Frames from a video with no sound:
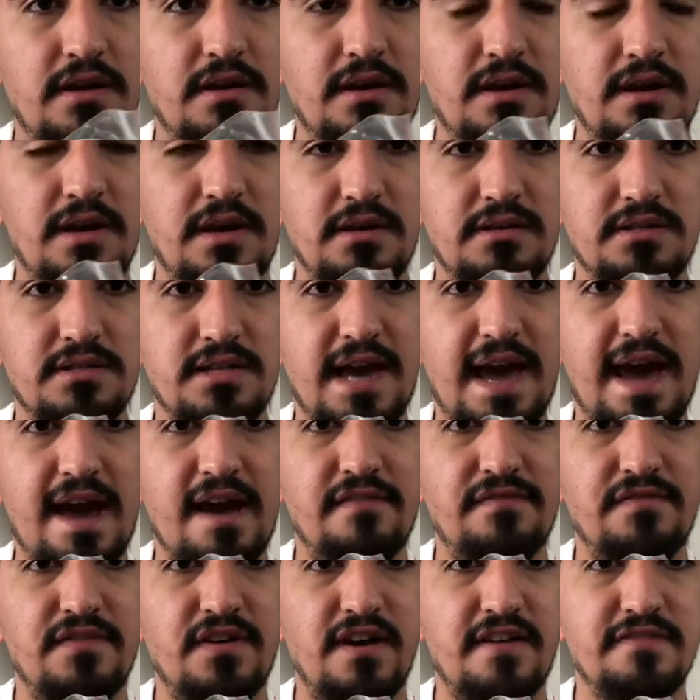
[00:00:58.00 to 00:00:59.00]
It was a
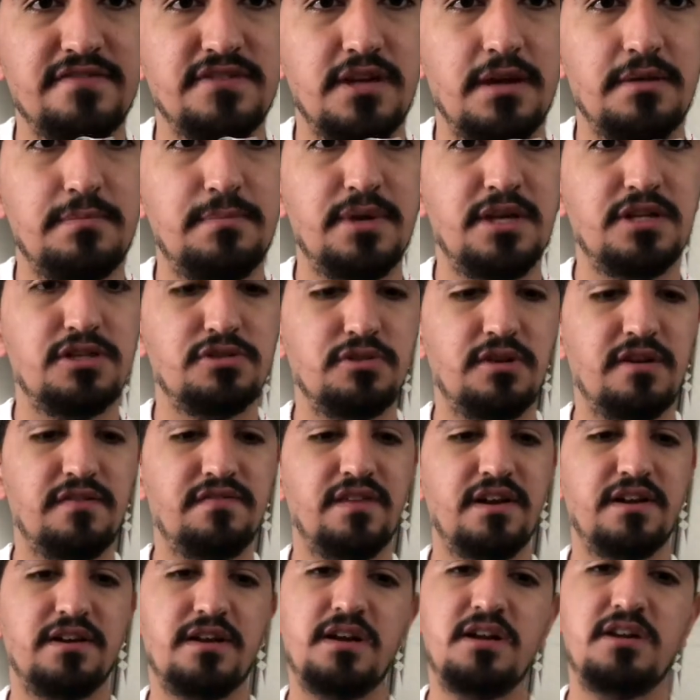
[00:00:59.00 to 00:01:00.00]
half off, so I paid
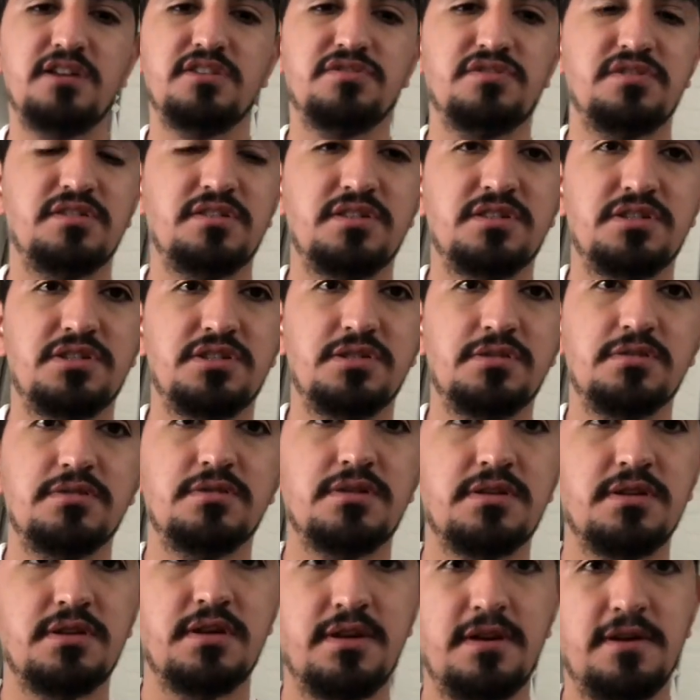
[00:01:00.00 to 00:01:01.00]
$25 for these shoes.
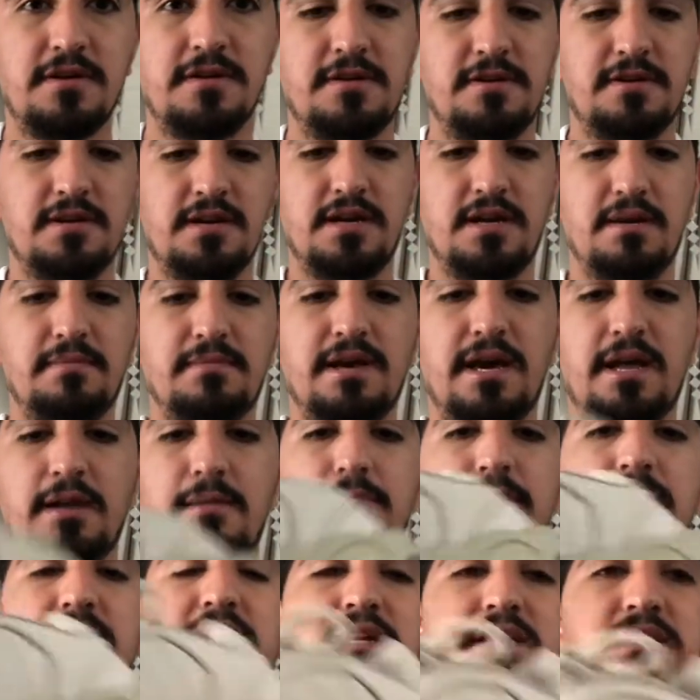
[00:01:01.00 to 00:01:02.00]
Not a
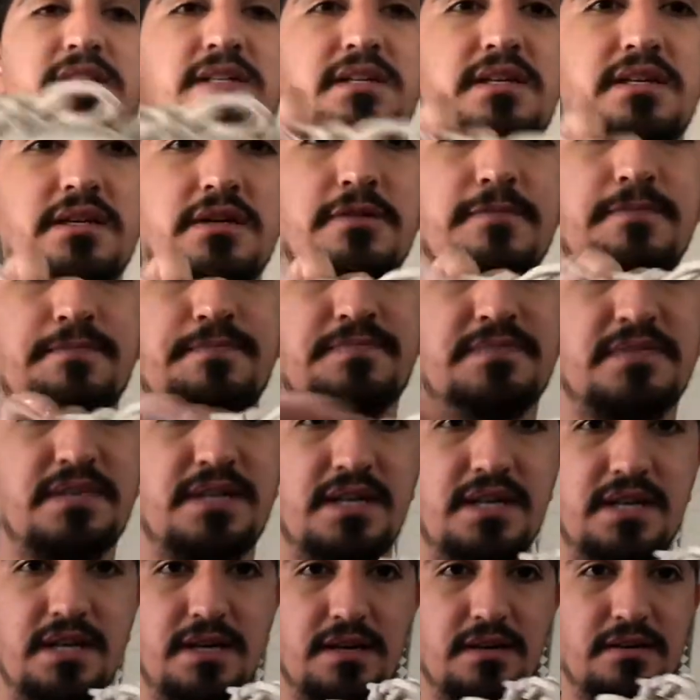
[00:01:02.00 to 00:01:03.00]
bad deal.
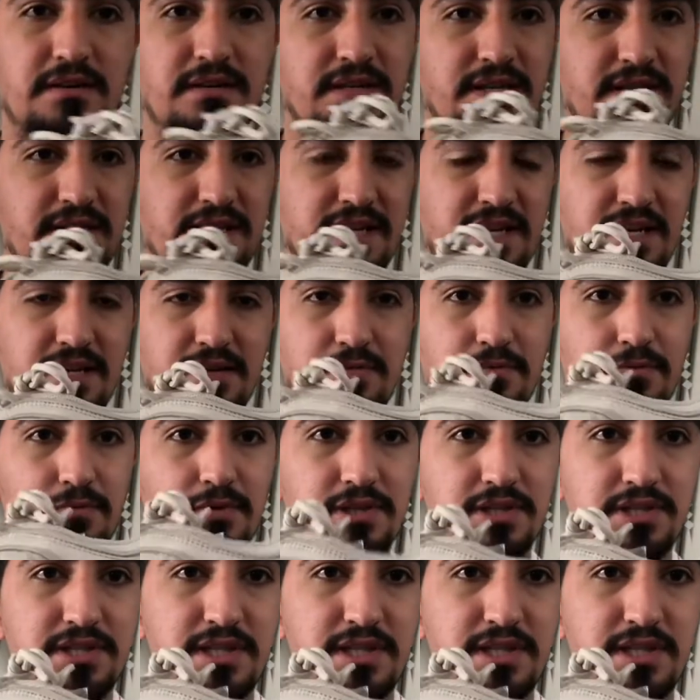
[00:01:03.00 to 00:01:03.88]
Again, wish